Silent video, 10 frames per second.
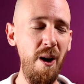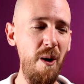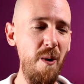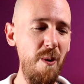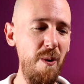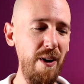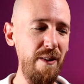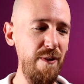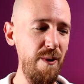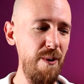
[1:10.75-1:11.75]
or
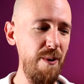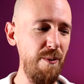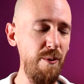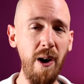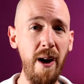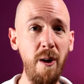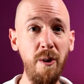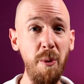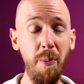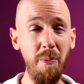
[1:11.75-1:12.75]
if you're relying on
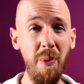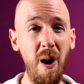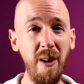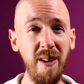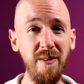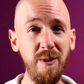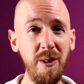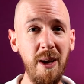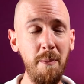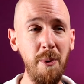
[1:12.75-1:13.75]
your partner, for
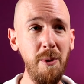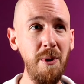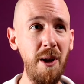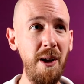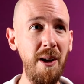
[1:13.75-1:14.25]
example.